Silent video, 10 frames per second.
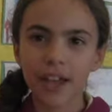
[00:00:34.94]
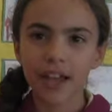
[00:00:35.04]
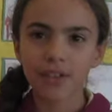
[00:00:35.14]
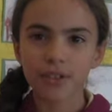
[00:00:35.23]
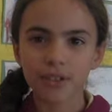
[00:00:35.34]

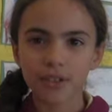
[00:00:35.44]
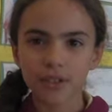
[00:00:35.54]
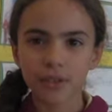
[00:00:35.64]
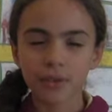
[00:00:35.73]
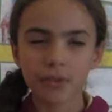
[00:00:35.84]
I just
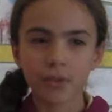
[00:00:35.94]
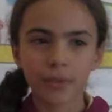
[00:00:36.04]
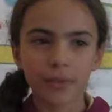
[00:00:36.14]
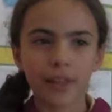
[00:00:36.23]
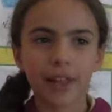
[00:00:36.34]
used
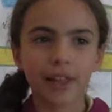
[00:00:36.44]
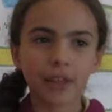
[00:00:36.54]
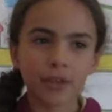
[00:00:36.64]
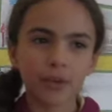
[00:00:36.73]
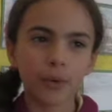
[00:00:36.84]
like
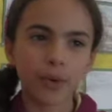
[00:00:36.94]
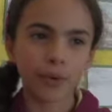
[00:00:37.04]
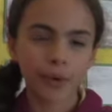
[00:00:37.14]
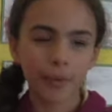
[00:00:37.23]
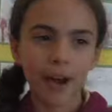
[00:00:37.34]
2 or
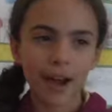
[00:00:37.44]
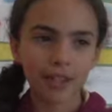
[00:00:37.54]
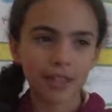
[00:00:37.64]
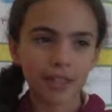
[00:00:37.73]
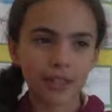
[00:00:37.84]
3
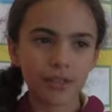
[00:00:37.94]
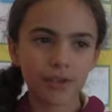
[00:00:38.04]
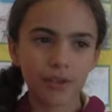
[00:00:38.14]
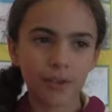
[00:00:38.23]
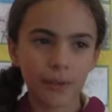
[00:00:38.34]

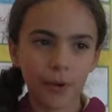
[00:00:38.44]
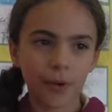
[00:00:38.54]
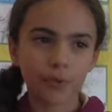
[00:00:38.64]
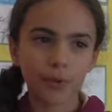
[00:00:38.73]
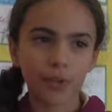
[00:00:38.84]
boxes. The
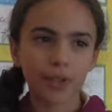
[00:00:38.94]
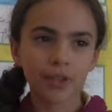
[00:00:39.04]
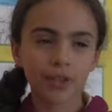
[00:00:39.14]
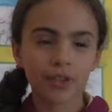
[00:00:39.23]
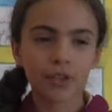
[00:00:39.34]
first one to